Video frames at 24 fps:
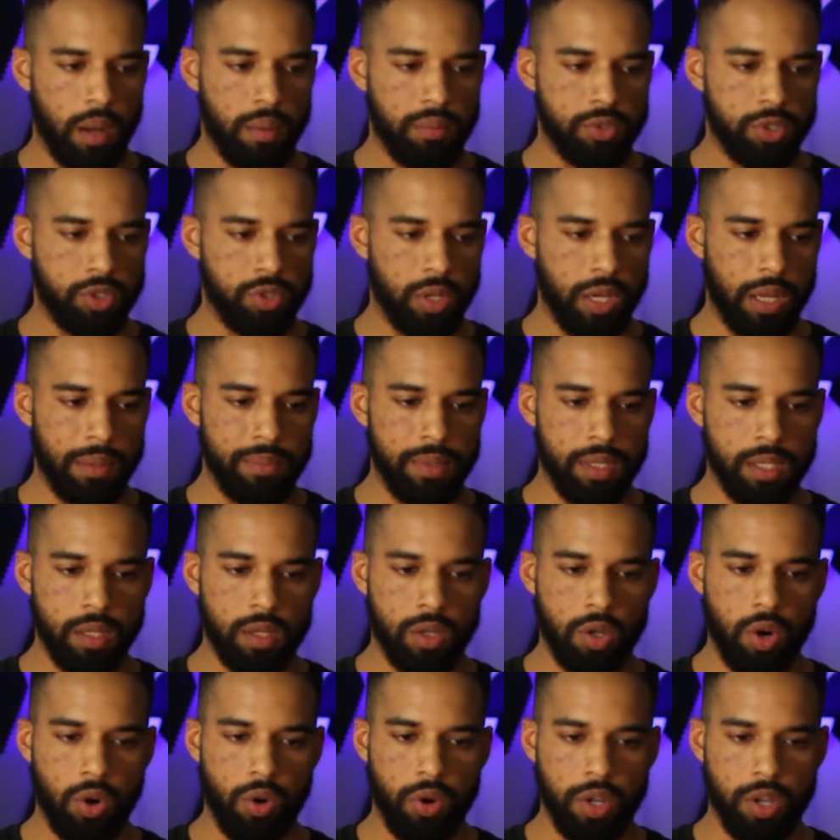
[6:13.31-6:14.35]
So let me
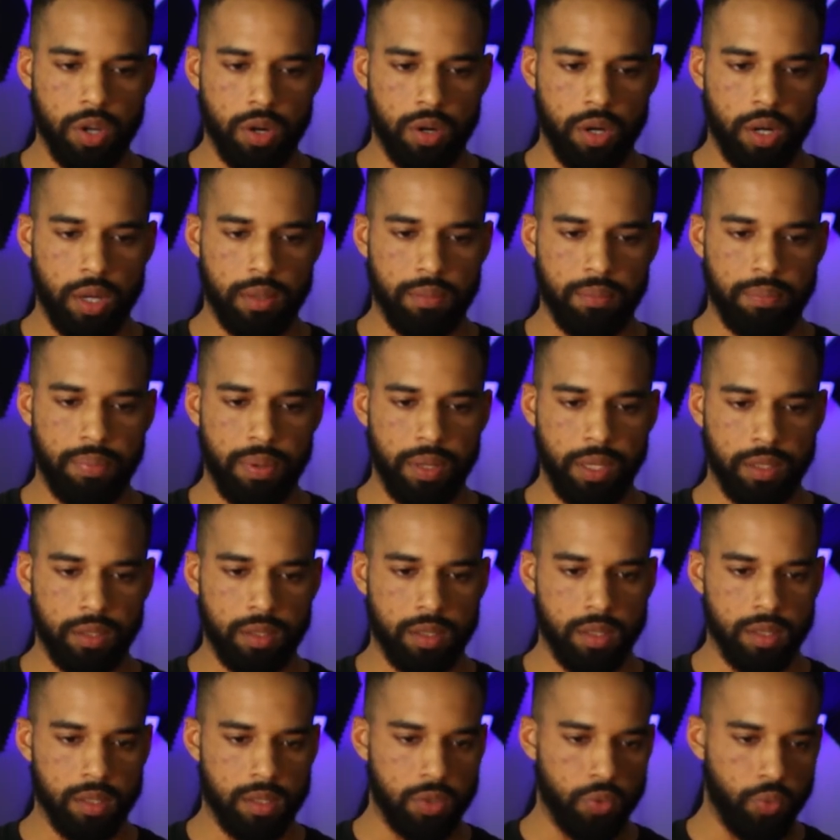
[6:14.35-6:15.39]
go here and pick
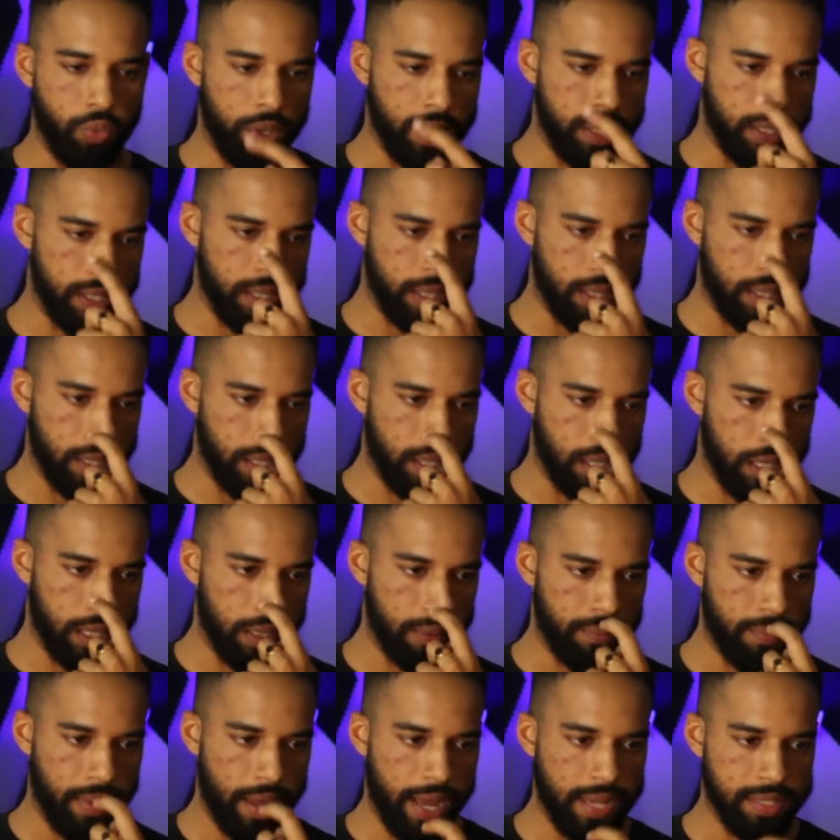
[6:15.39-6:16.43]
this winning
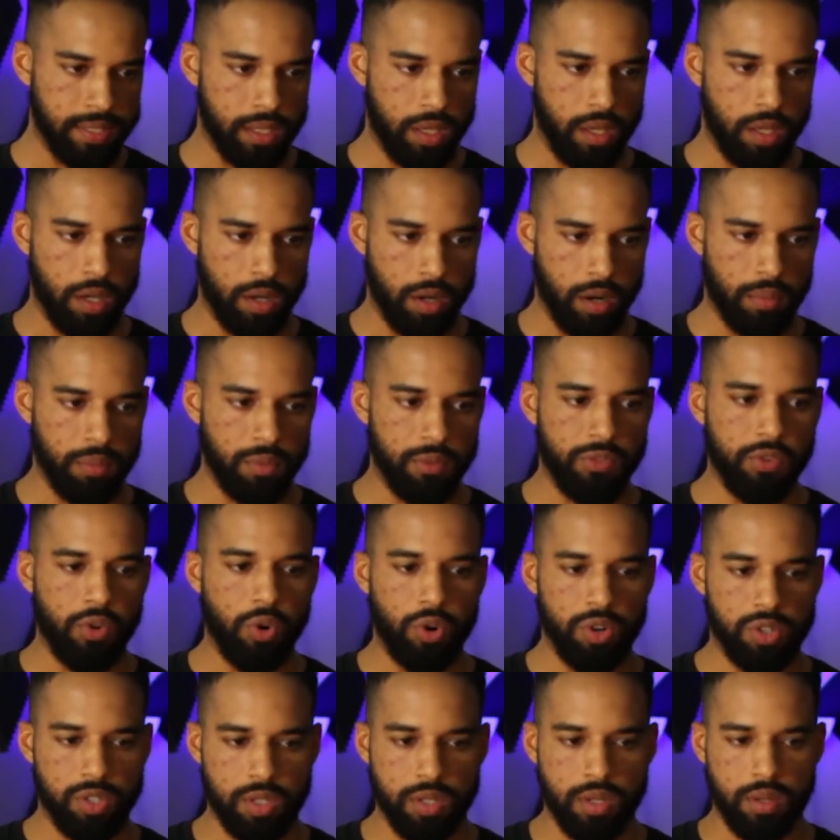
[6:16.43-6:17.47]
asset here. Of
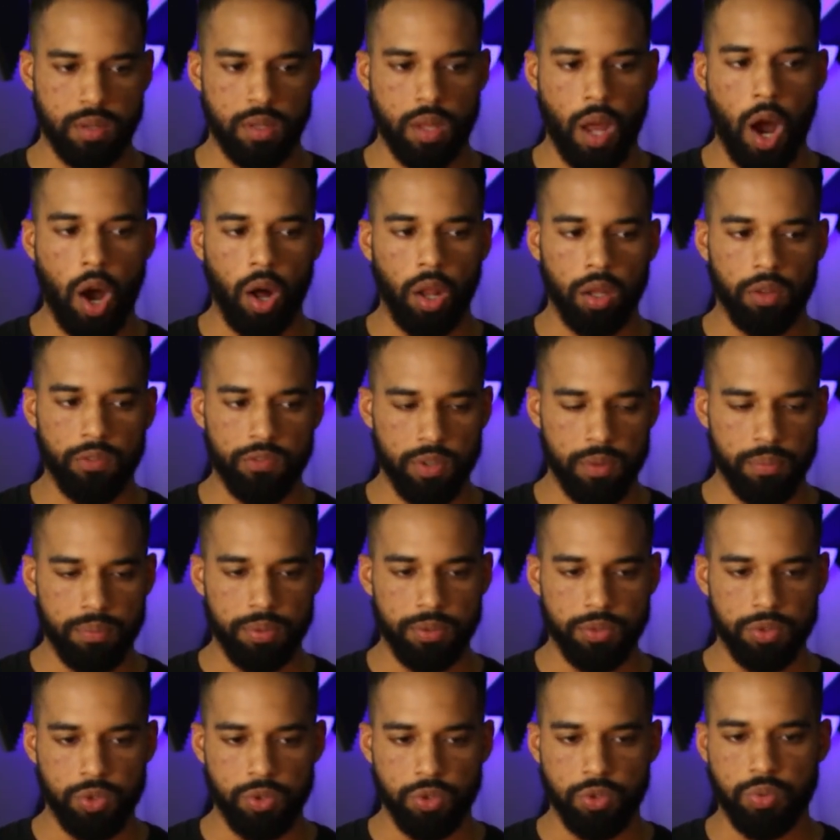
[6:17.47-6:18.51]
course, all of them
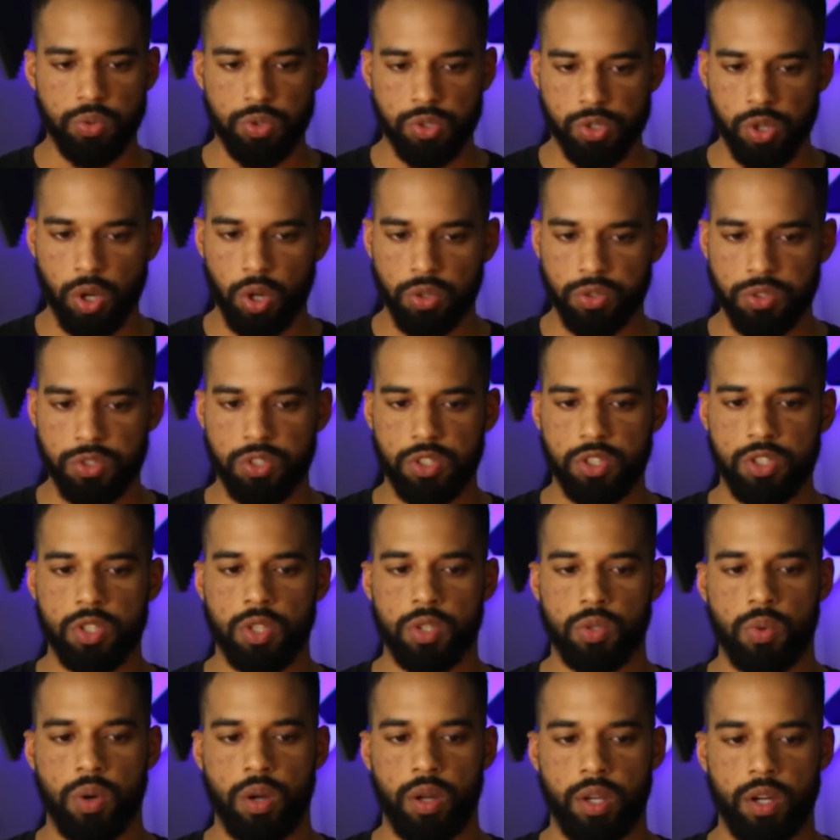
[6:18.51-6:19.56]
produce results. It's just
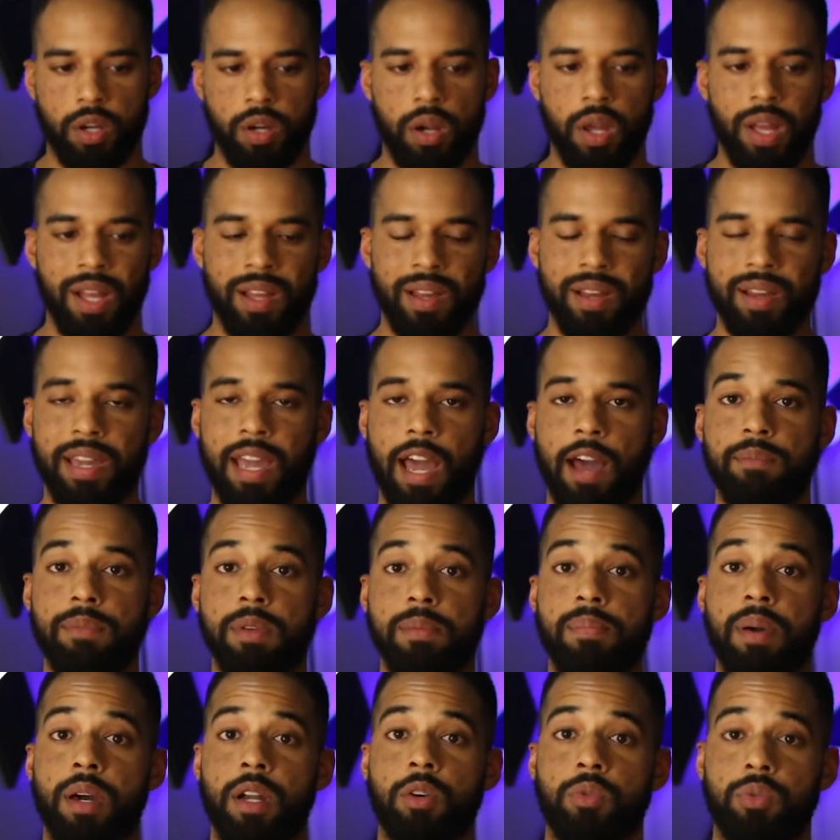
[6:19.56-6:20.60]
this one here got me
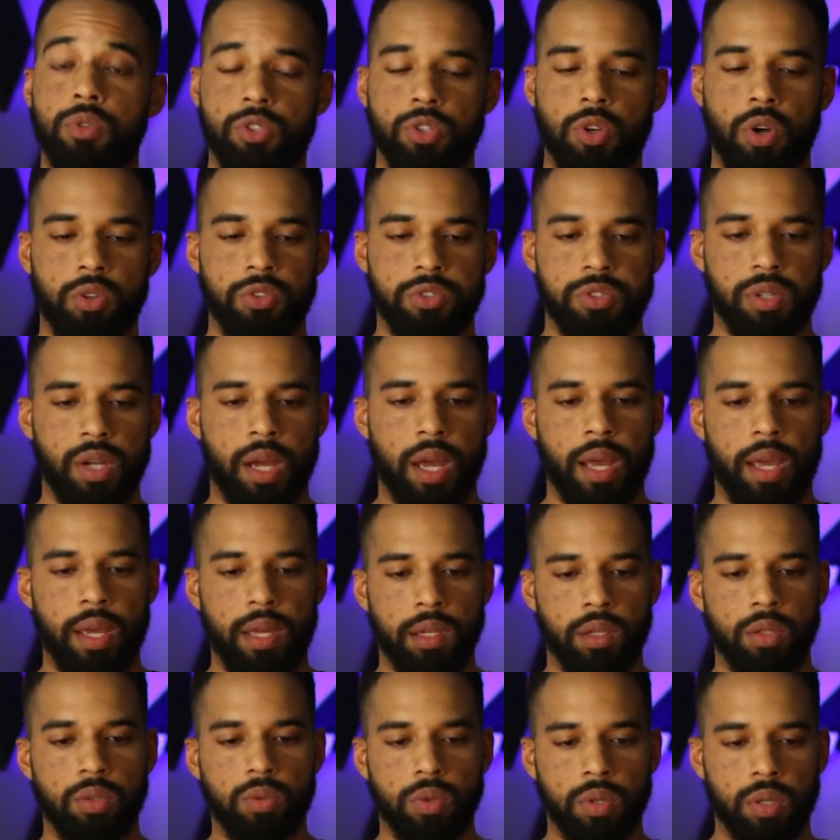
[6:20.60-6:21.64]
better results at a
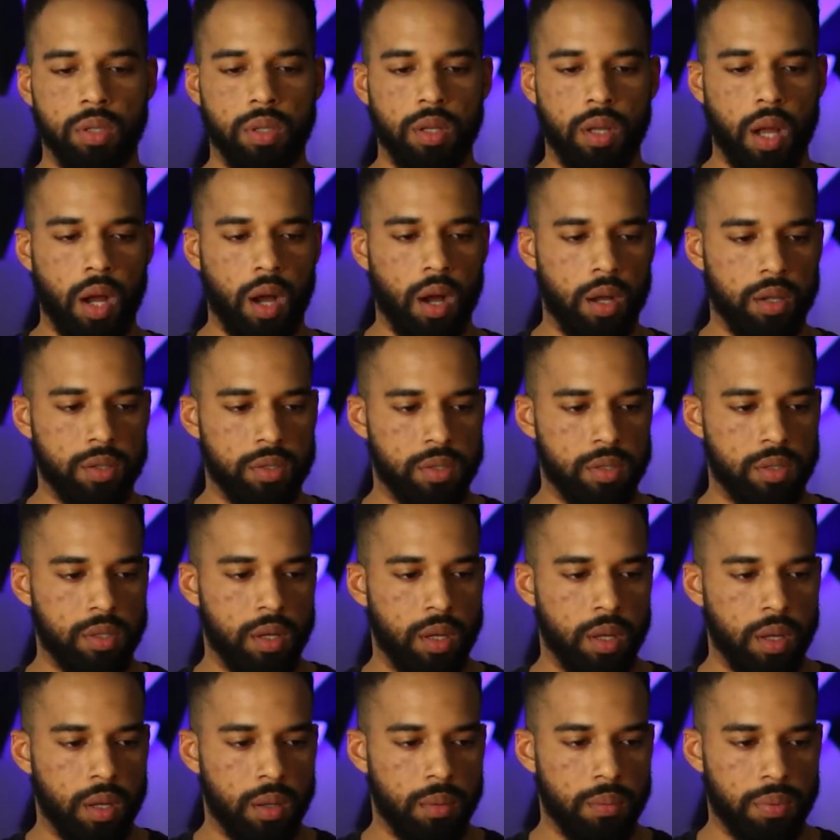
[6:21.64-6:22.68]
lower cost
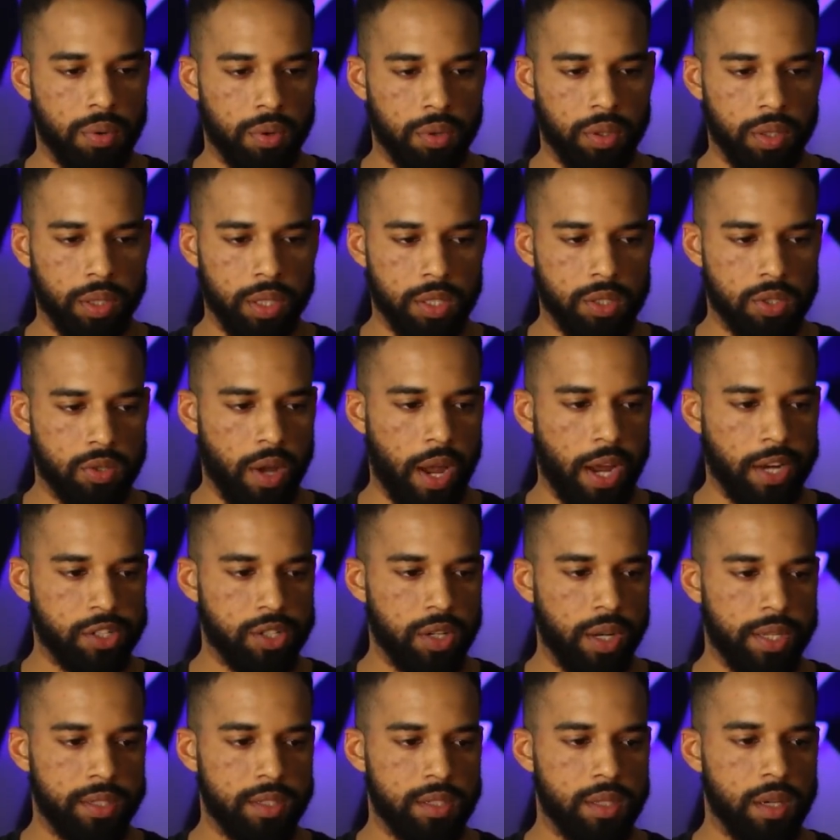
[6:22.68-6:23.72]
per lead. So
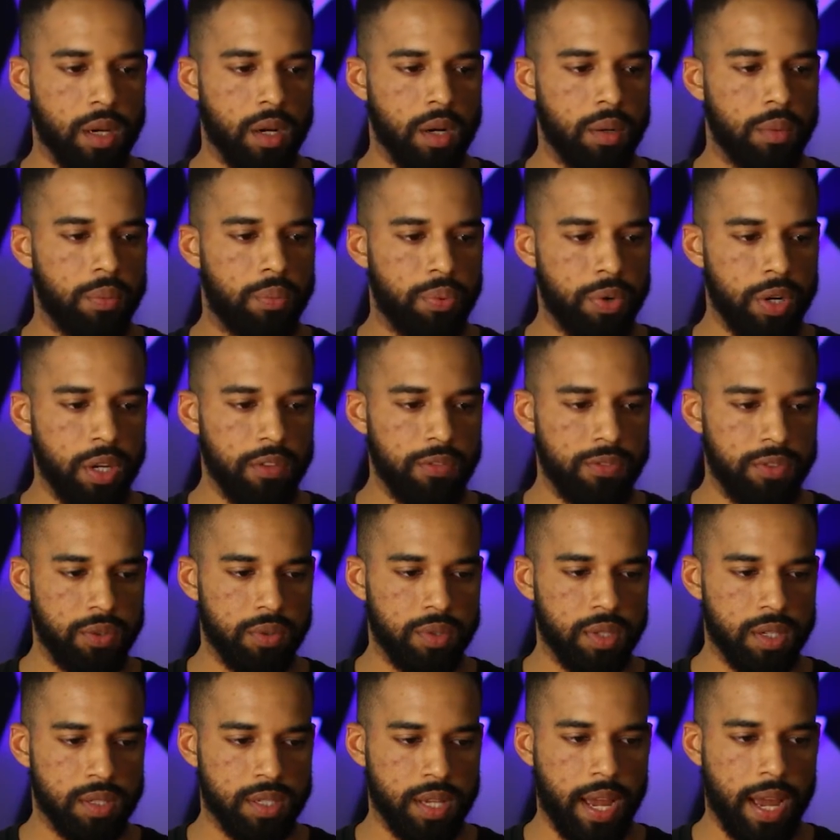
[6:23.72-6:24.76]
actually, let's preview
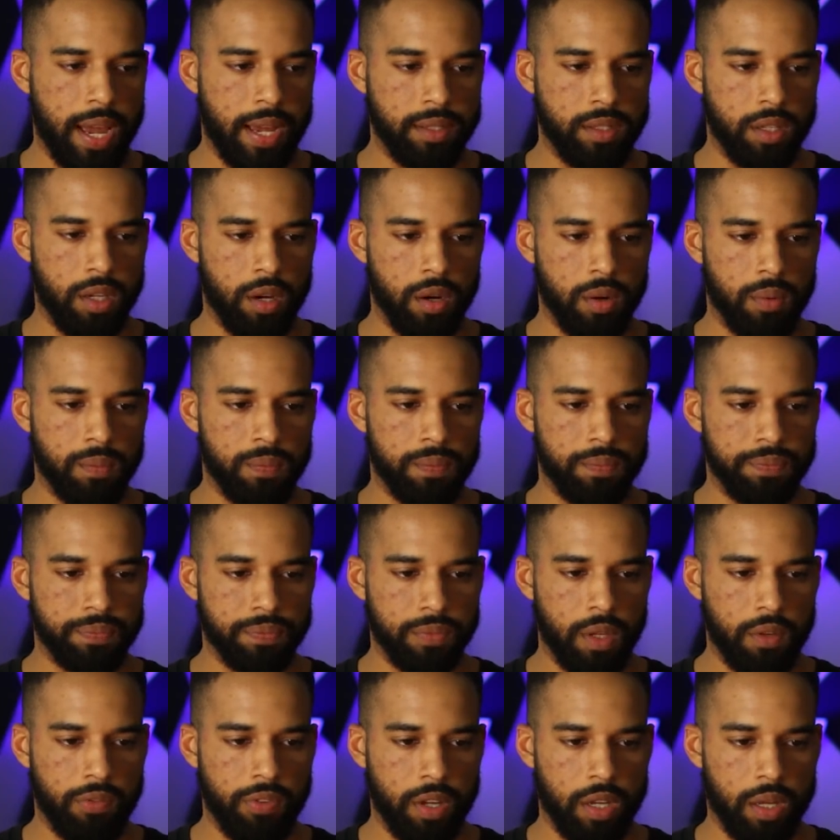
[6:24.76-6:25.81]
this ad here.
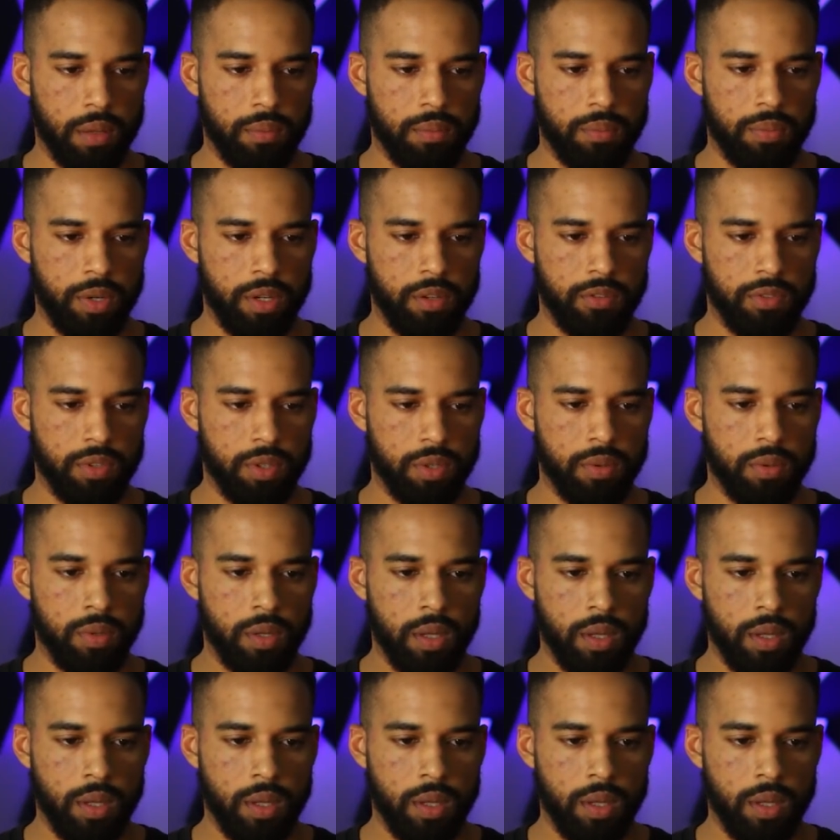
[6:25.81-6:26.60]
If I can preview.